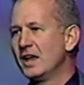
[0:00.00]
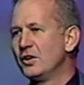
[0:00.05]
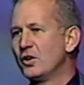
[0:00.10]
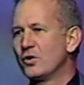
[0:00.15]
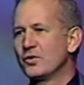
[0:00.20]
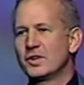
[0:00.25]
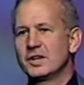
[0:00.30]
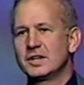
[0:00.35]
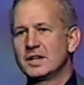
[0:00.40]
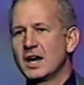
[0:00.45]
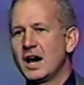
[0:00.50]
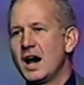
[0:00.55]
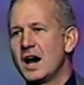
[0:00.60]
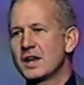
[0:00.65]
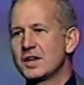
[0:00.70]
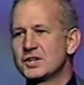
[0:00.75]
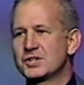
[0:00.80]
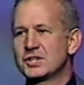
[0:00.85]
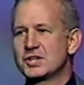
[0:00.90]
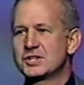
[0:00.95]
know that
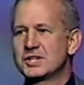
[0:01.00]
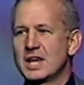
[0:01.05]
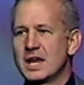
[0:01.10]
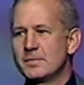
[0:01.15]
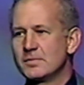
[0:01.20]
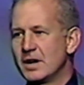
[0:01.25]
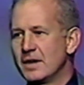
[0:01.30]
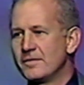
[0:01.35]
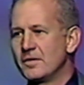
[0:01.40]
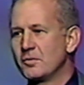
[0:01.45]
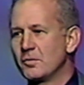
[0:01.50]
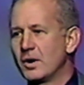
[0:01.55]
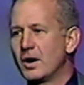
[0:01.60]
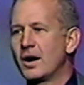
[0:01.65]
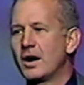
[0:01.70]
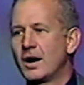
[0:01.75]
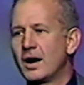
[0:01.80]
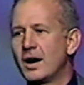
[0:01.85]
God is the same everywhere,